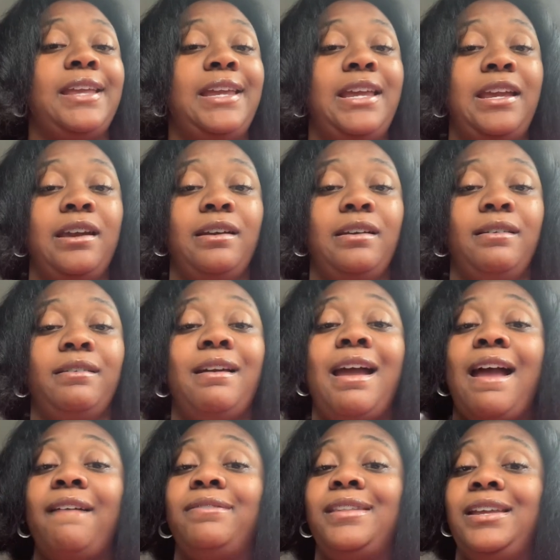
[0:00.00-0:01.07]
year
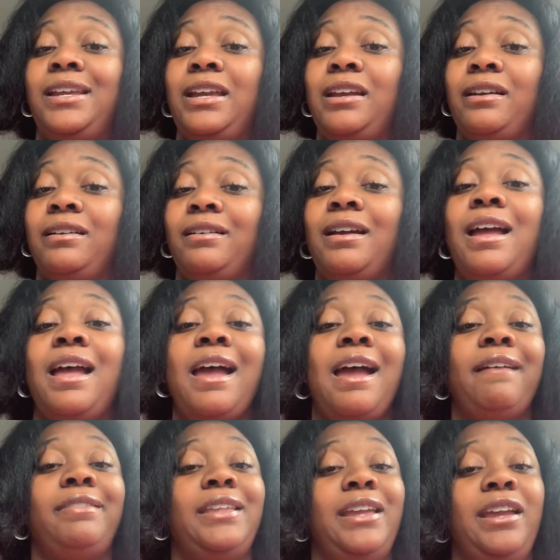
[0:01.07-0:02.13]
after year
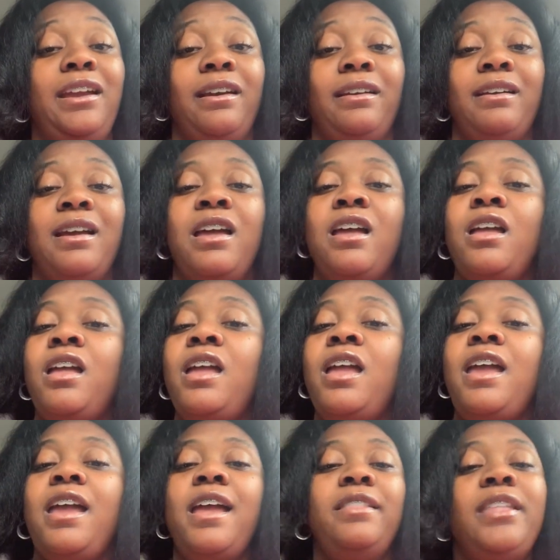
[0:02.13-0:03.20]
after year.
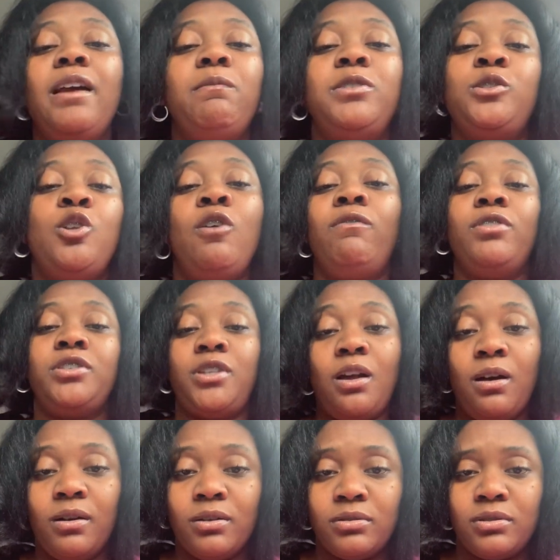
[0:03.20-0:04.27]
And there was no
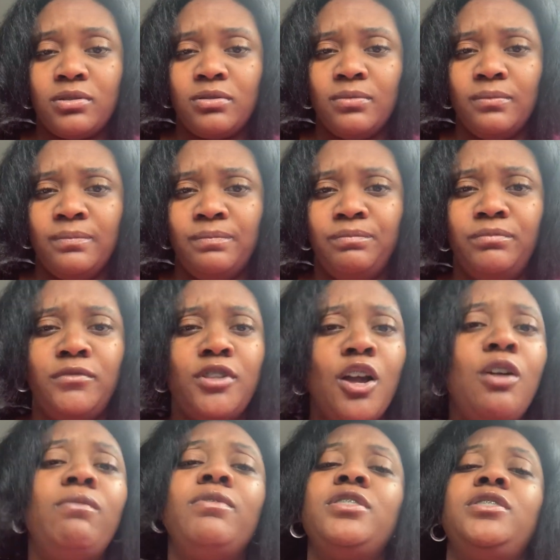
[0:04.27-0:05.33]
results.
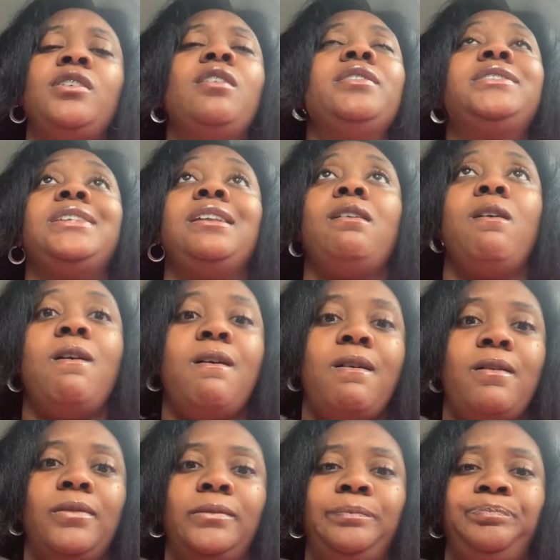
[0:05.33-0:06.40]
No results at
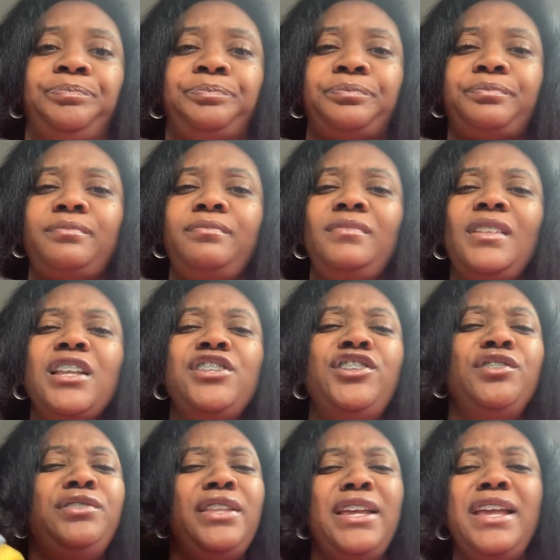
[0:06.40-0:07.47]
all.
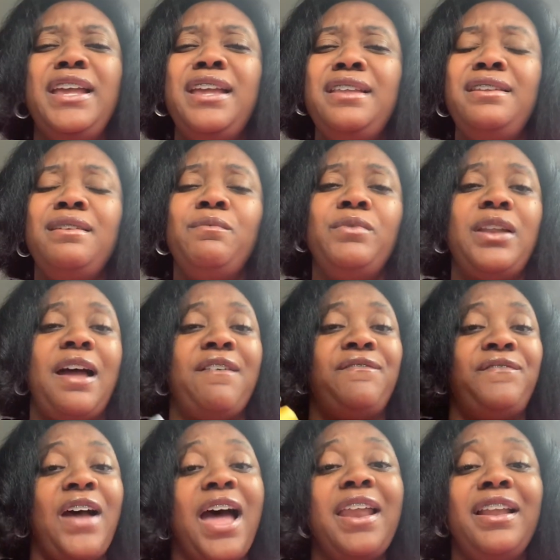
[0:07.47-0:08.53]
So then when I
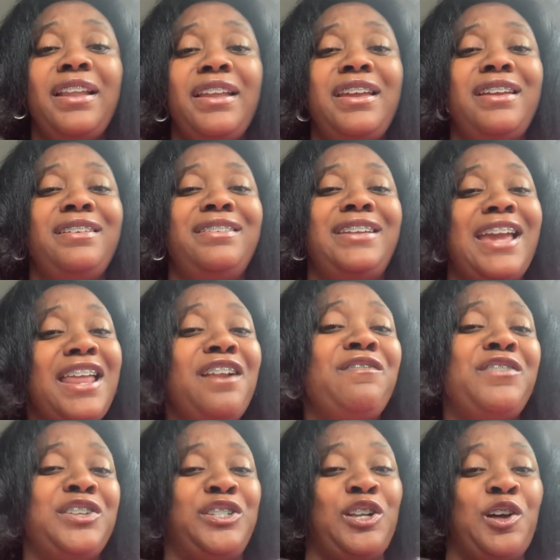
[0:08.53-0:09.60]
finally get a
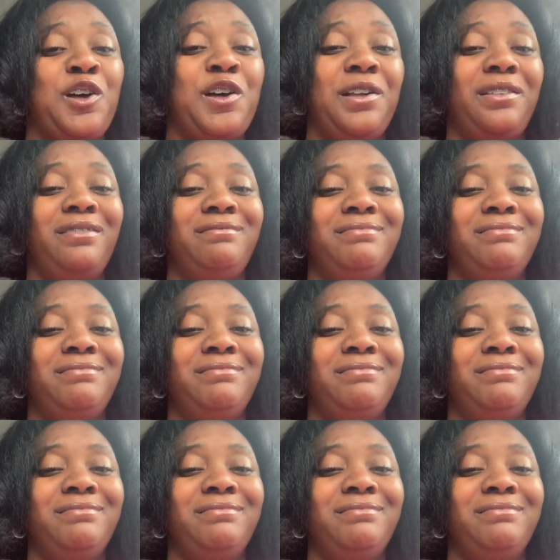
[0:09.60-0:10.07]
result,